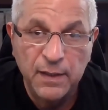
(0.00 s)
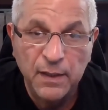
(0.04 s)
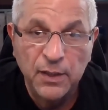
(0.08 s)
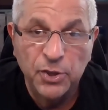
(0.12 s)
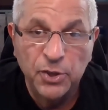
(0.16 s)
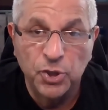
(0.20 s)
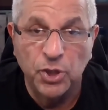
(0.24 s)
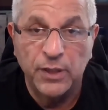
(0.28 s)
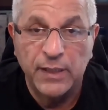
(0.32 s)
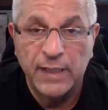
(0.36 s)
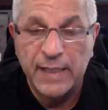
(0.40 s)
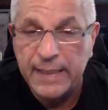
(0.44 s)

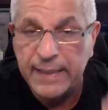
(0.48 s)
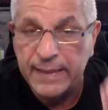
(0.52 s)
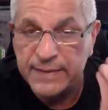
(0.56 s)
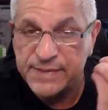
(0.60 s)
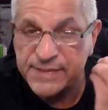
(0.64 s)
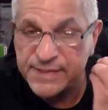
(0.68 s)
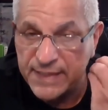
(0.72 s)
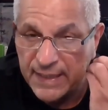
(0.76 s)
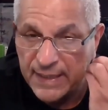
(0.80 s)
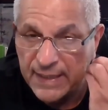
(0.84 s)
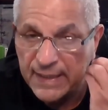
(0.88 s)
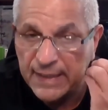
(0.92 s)
You're going to
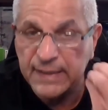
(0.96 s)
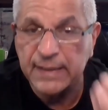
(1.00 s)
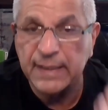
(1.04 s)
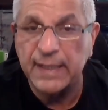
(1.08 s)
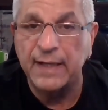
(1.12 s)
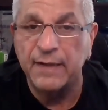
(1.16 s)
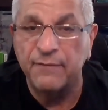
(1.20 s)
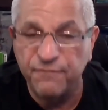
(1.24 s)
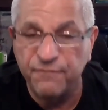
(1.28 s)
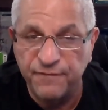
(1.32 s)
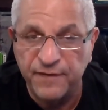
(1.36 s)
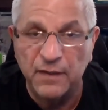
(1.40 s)
see it
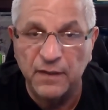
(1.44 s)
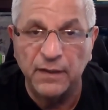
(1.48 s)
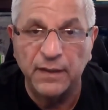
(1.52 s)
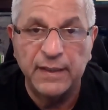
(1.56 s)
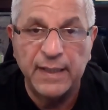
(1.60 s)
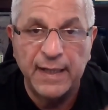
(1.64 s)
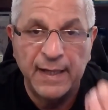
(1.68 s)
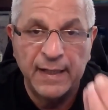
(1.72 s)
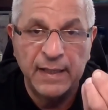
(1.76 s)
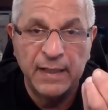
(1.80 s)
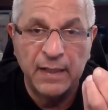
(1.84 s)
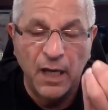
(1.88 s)
and feel it
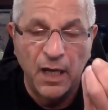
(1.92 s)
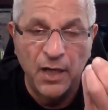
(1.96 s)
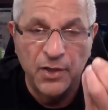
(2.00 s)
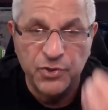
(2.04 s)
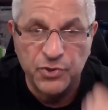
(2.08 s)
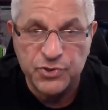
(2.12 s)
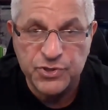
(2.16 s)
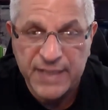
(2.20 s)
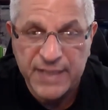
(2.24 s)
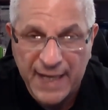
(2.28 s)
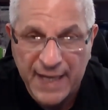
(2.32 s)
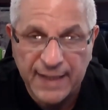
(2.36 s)
and
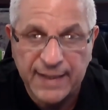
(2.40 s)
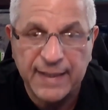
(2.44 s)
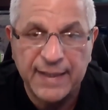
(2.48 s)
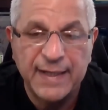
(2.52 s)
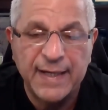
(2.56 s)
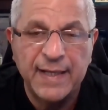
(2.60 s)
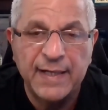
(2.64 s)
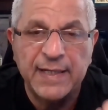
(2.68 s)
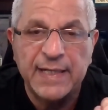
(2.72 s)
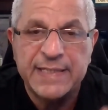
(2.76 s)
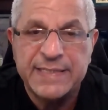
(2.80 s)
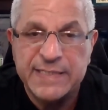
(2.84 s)
understand it
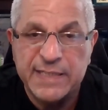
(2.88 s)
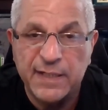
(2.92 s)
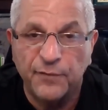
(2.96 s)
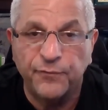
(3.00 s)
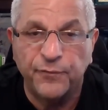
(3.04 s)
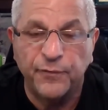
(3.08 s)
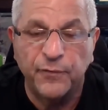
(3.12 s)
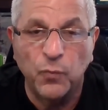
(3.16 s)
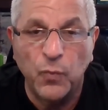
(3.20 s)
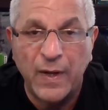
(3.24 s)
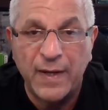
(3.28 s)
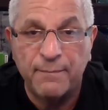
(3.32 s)
in a
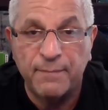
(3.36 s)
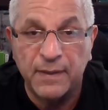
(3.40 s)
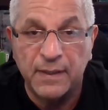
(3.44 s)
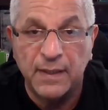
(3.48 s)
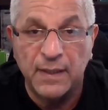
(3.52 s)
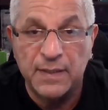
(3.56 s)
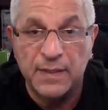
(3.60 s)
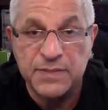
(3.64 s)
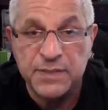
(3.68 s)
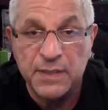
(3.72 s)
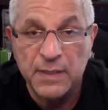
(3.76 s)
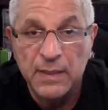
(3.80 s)
different way
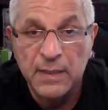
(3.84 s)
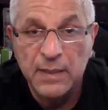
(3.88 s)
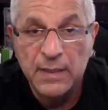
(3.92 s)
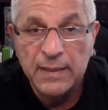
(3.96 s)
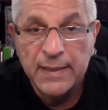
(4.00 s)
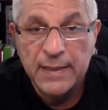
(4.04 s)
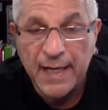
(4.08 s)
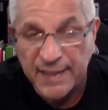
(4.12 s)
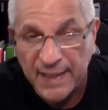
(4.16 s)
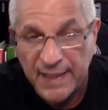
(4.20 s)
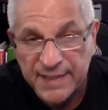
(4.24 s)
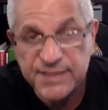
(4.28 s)
because
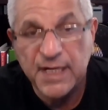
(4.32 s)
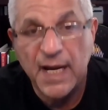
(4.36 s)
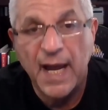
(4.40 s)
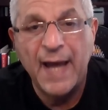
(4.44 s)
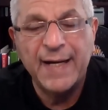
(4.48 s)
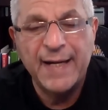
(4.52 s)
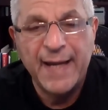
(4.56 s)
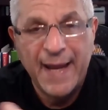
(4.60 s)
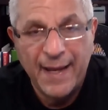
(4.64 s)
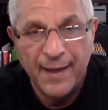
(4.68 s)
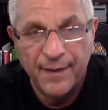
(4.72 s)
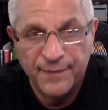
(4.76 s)
yeah, that's
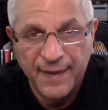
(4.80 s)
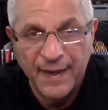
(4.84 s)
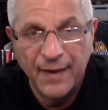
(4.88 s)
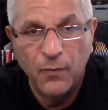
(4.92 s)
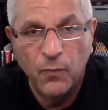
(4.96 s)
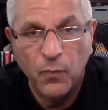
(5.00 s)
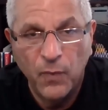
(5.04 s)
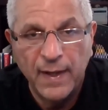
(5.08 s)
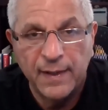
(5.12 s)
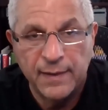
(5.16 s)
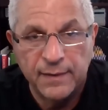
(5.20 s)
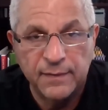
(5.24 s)
kind of how that
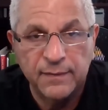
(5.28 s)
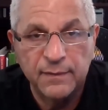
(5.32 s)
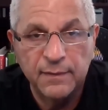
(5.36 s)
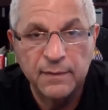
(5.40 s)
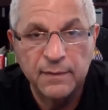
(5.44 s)
went.